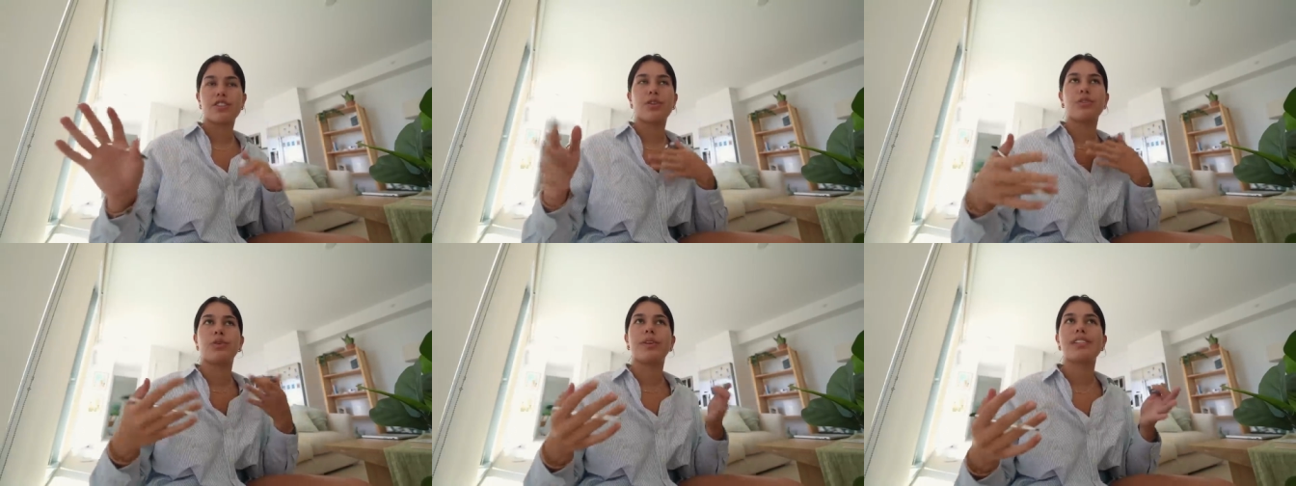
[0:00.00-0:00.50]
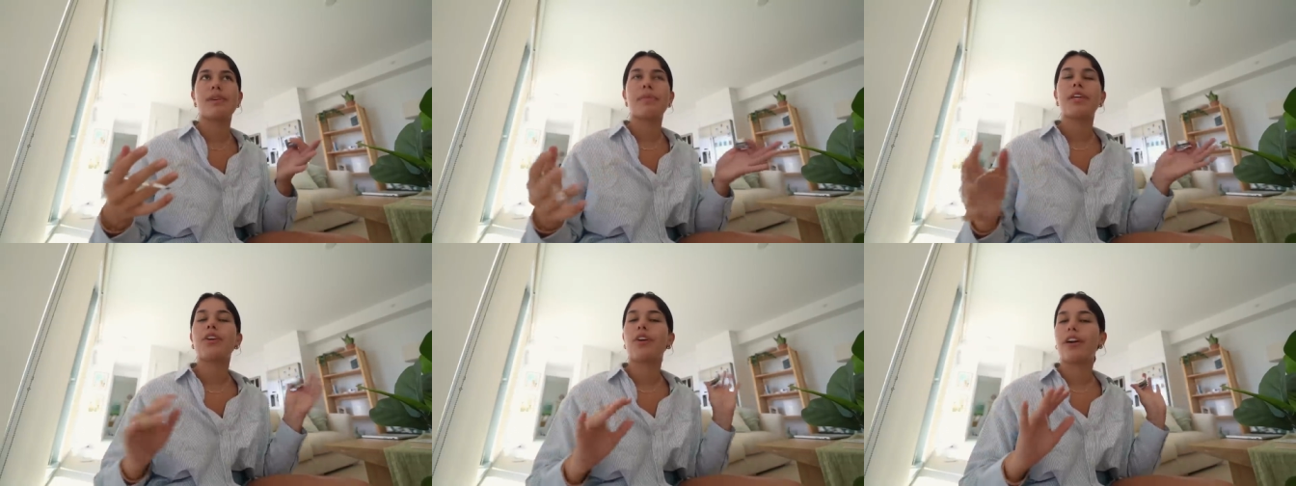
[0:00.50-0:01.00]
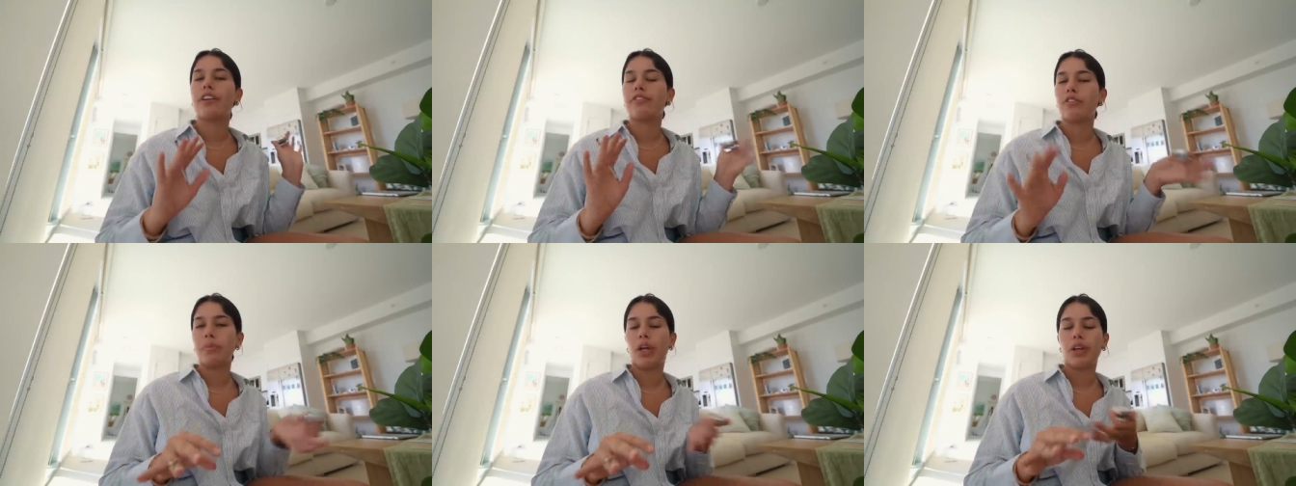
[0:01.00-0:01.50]
So doing something you're already
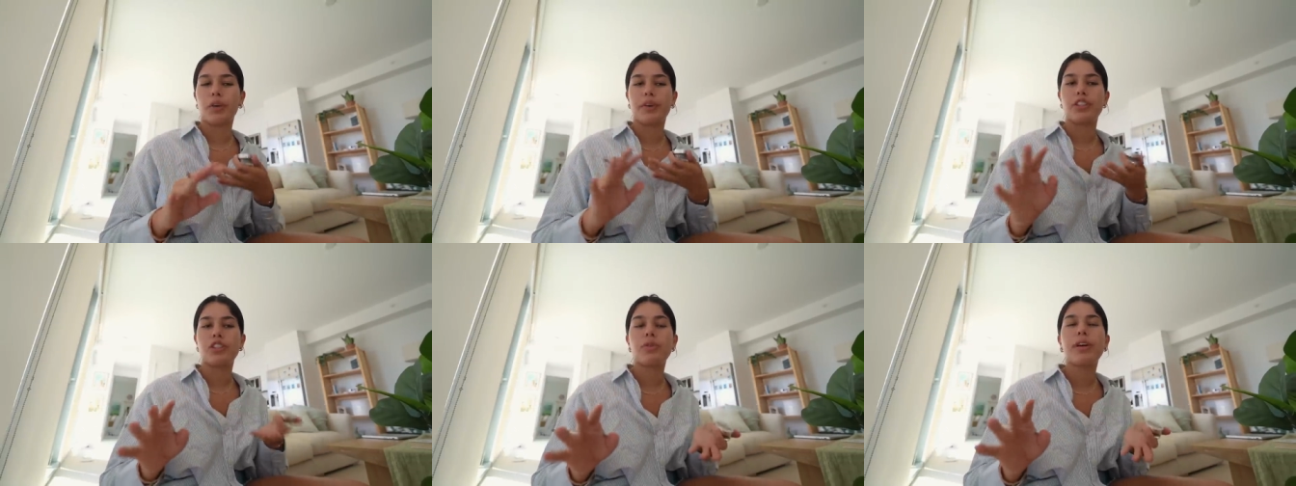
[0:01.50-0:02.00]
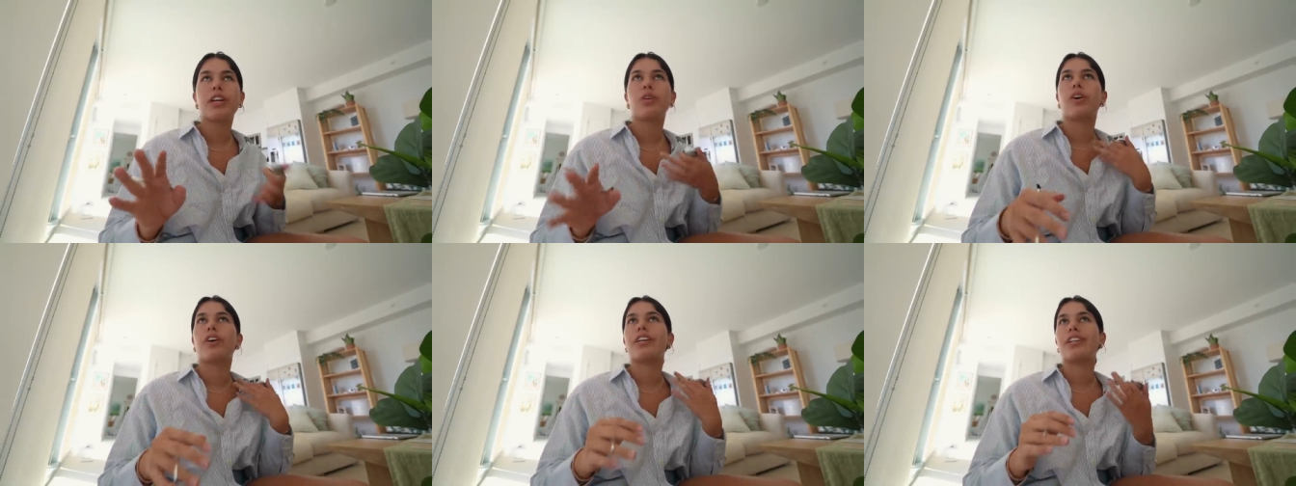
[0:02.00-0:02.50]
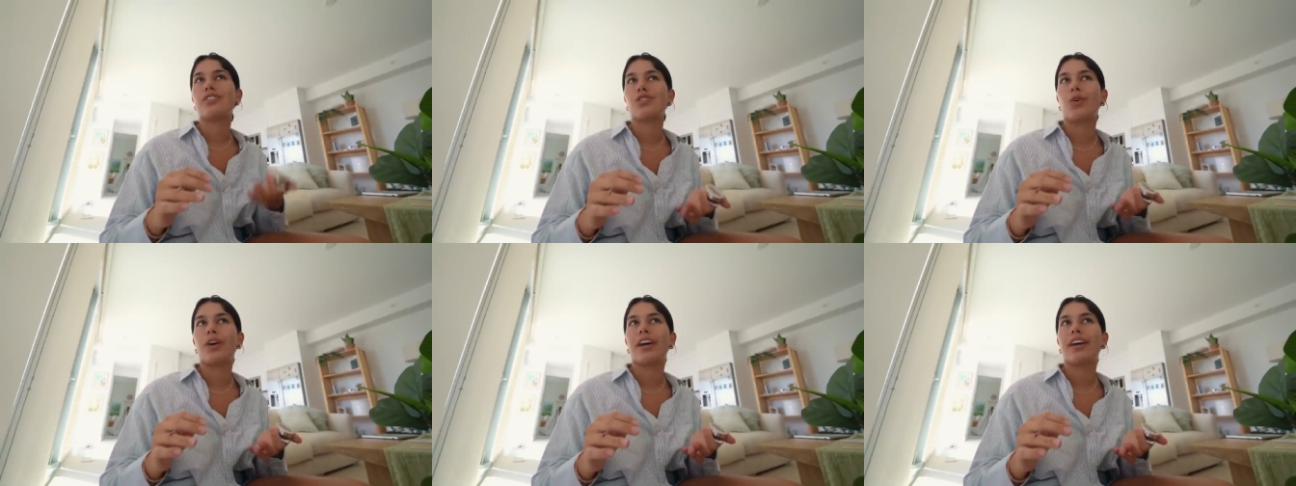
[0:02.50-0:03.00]
familiar with doing, you already
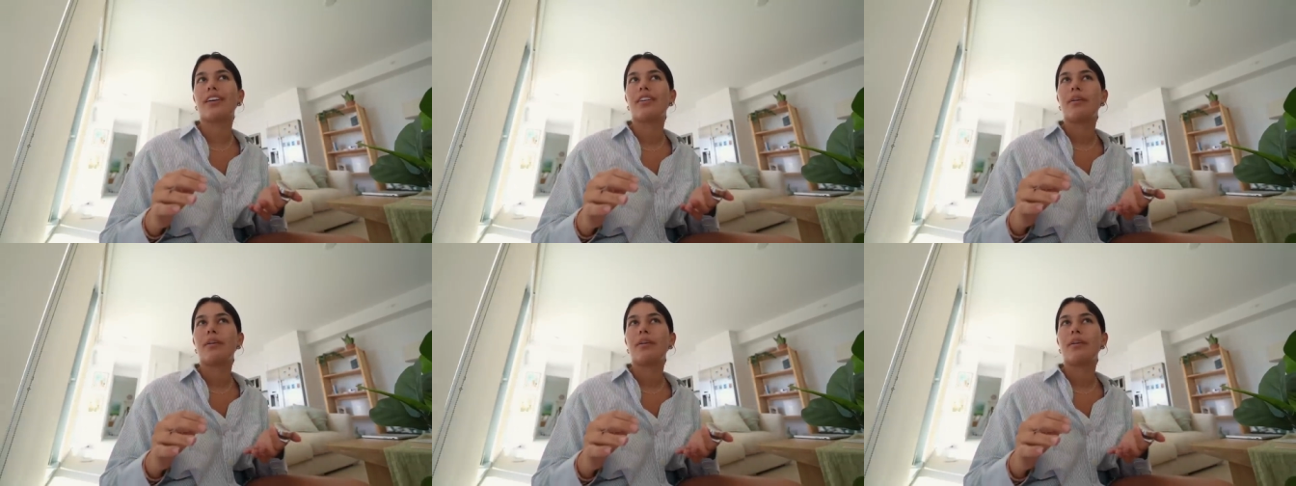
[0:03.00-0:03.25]
enjoy